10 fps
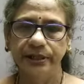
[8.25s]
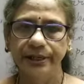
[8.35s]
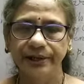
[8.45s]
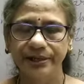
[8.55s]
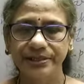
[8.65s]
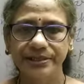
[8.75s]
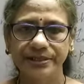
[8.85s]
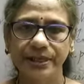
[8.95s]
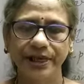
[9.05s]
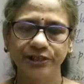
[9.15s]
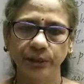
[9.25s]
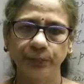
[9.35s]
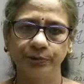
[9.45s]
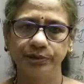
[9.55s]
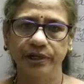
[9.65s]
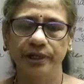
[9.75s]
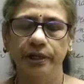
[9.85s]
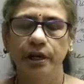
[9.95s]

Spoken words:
entries is the ledger posting.